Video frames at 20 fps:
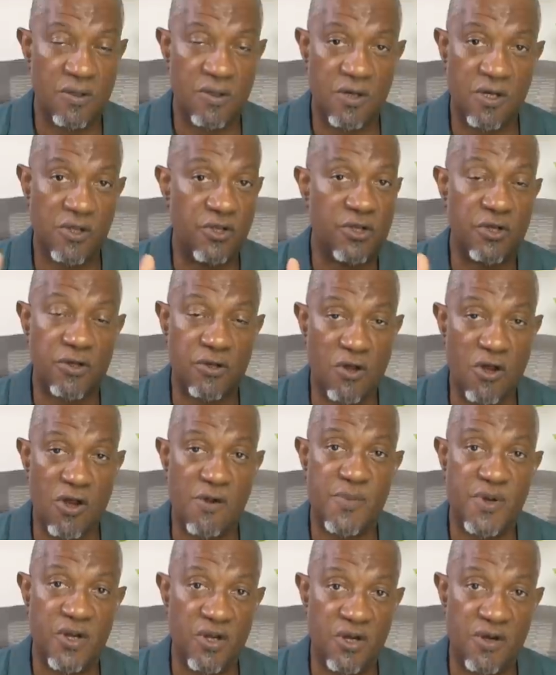under
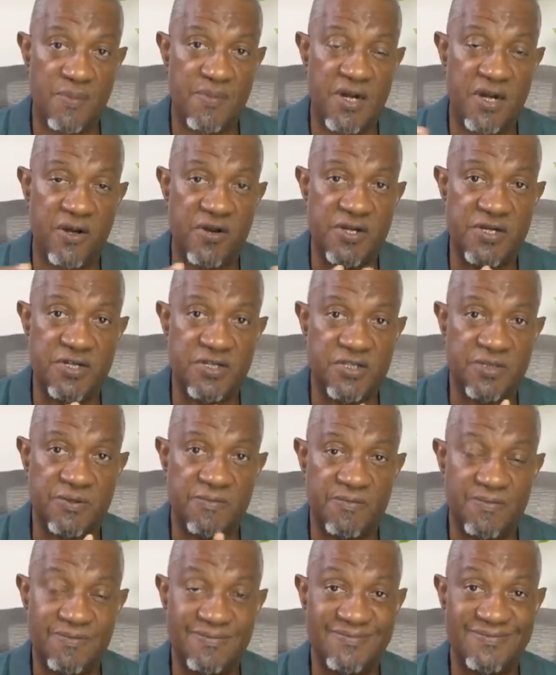common law marriage
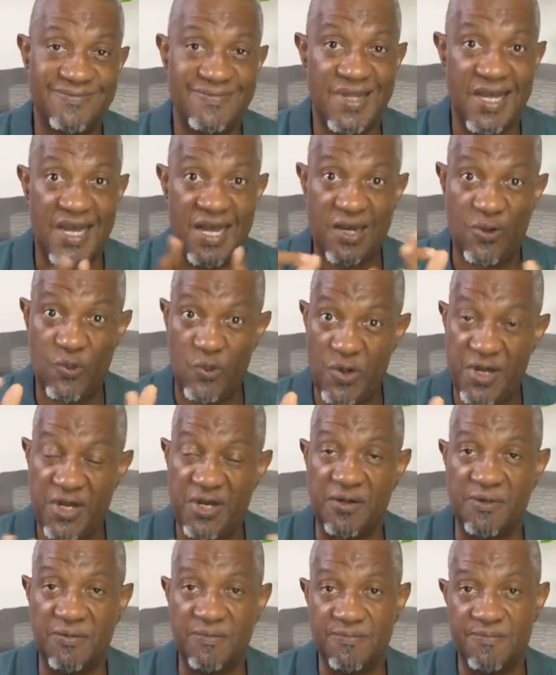and
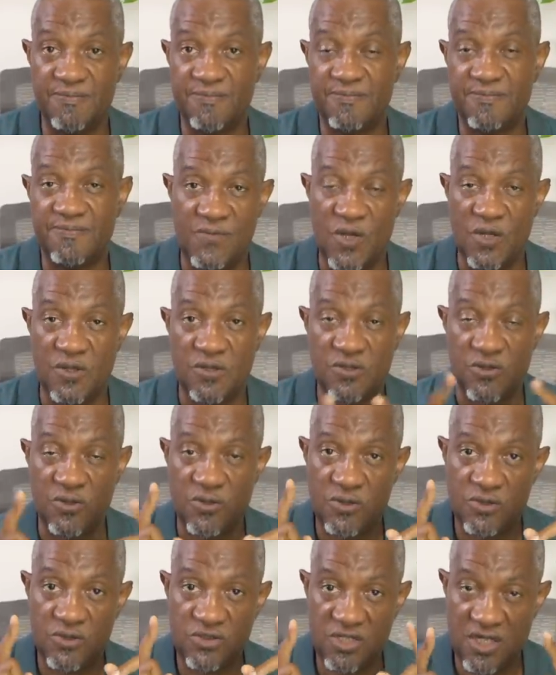win.
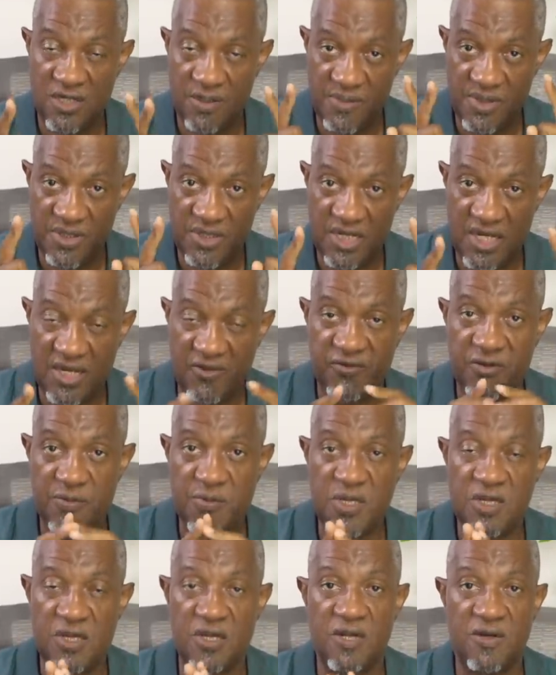So, gentlemen, you have to
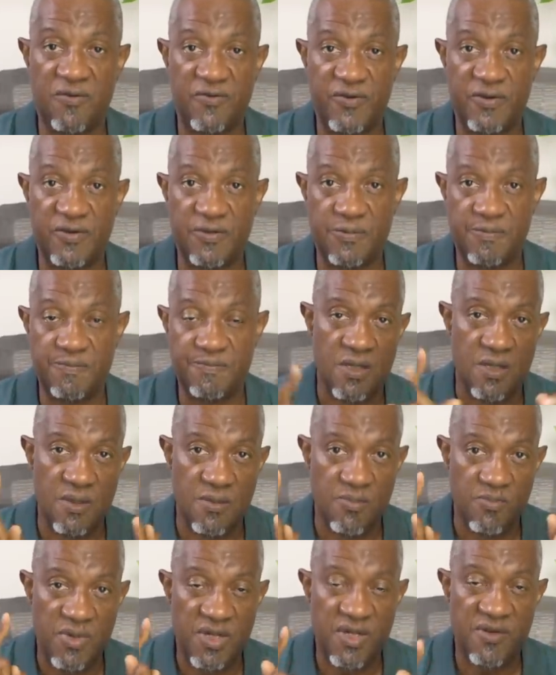be careful.
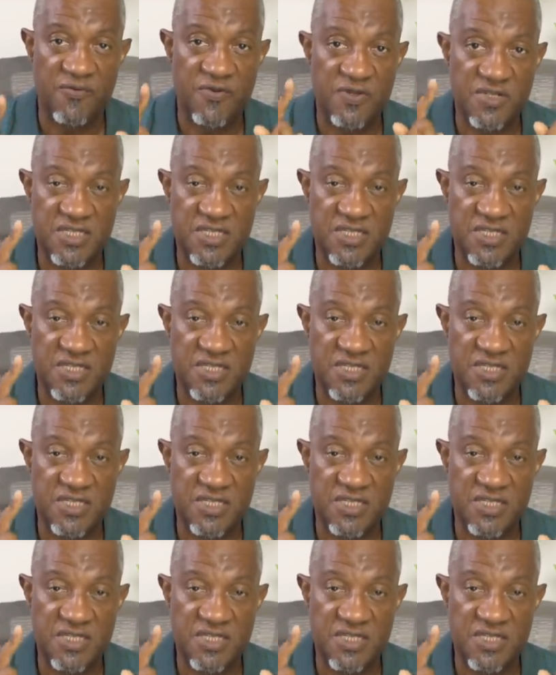But if you